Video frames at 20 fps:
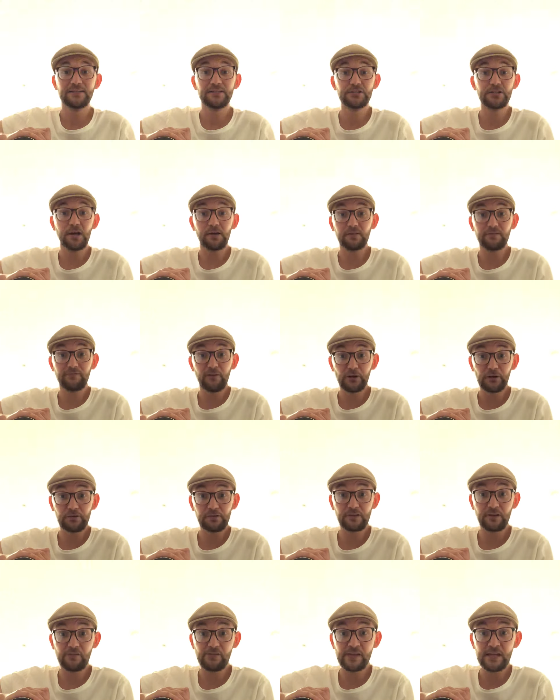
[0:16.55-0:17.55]
Just
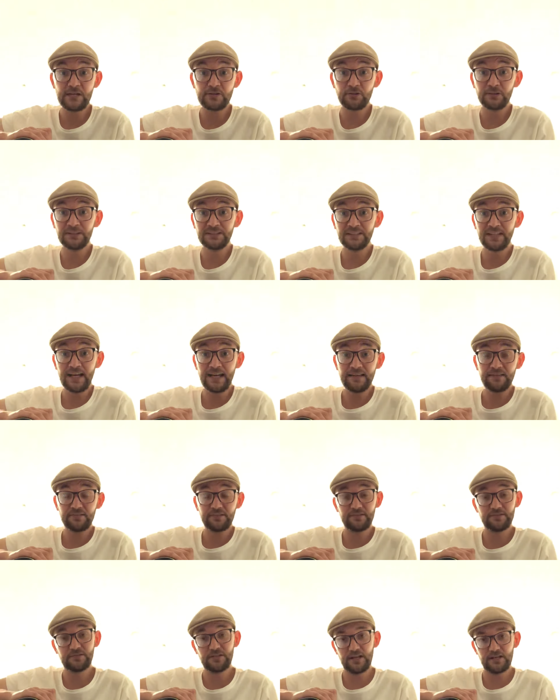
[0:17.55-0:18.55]
focusing on the intro today,
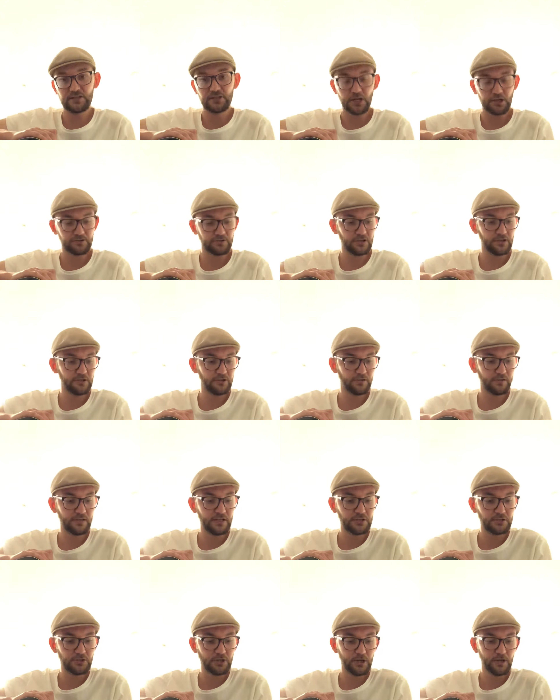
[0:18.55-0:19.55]
so yeah, just going to do the
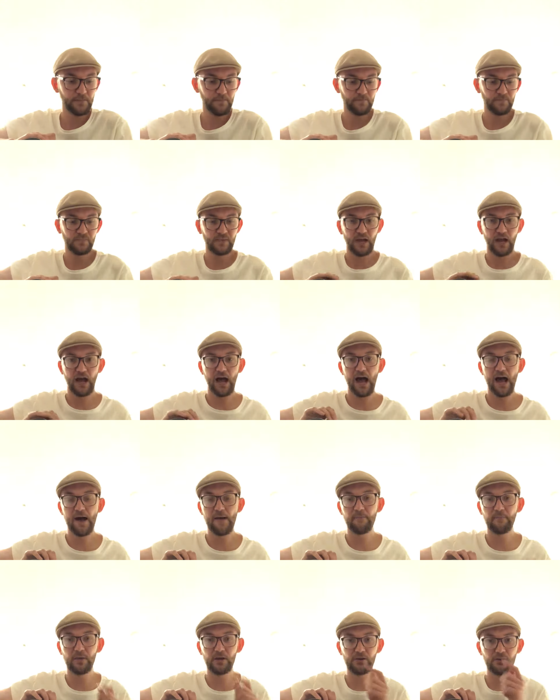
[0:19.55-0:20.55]
intro.
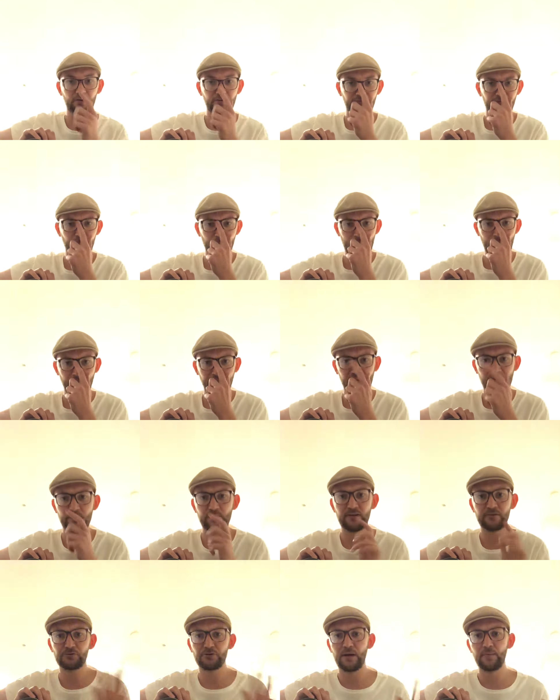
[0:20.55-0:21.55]
Um, I know a few people have had a
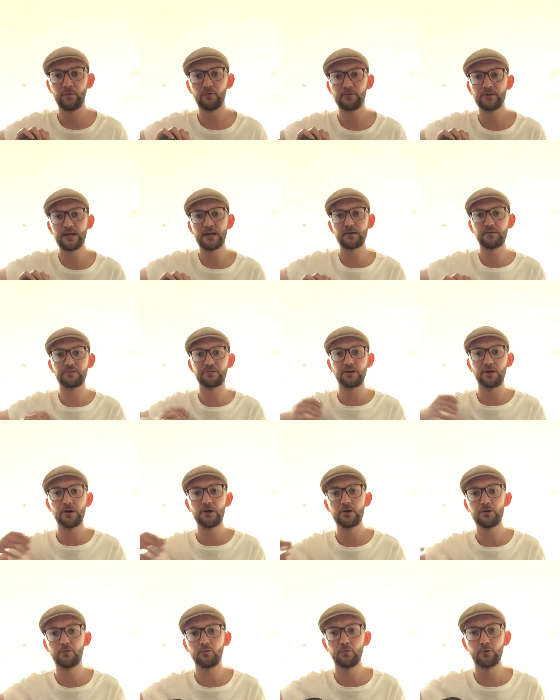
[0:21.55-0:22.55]
bit of trouble with it,
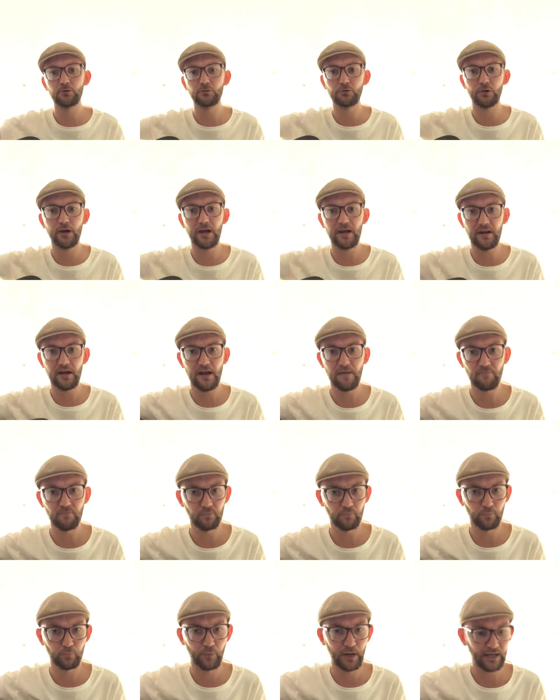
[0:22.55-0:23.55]
so we'll try and
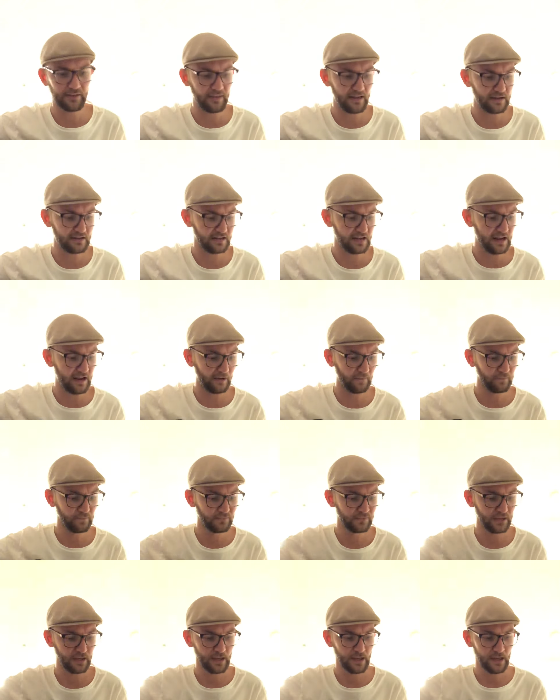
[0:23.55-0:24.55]
um, break that down.
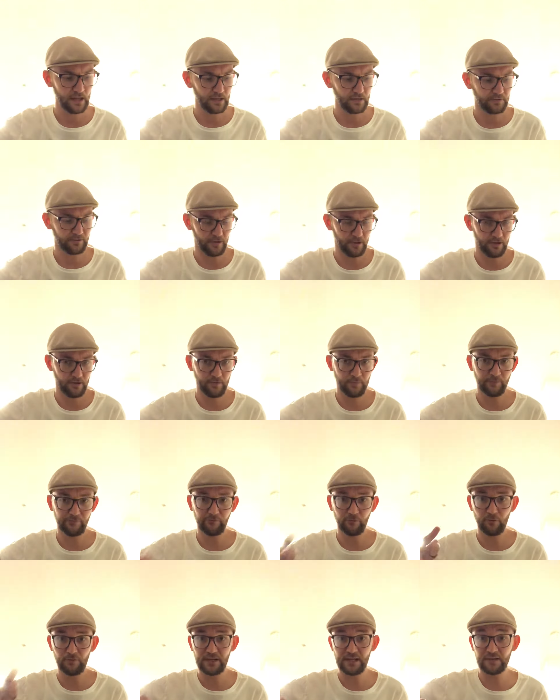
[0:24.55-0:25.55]
So
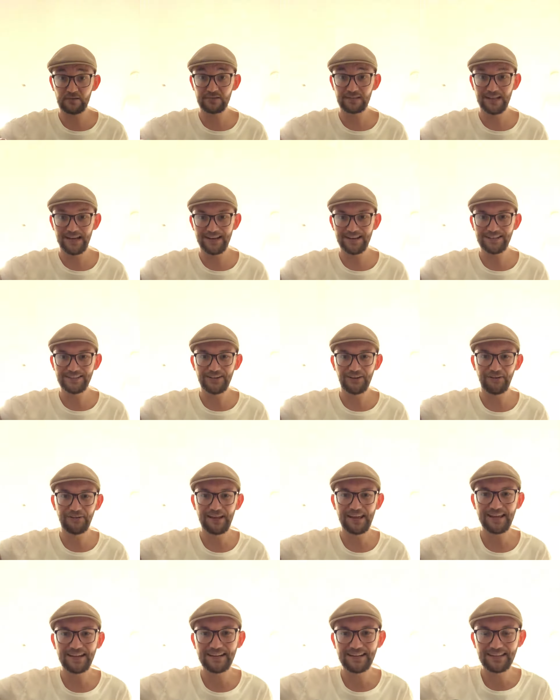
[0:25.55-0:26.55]
before we get started, go on
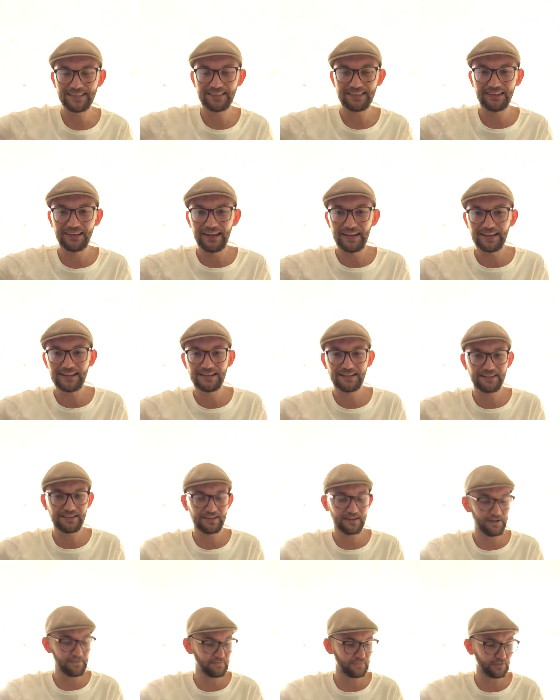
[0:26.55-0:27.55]
ahead and hit the like
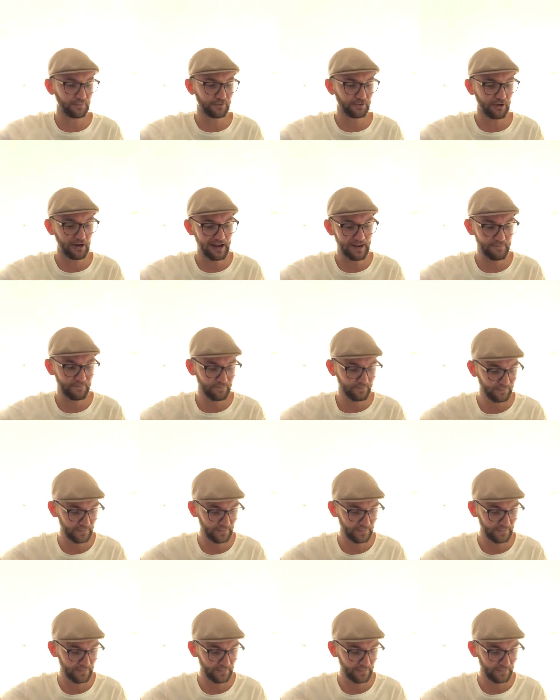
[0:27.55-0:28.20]
and um, subscribe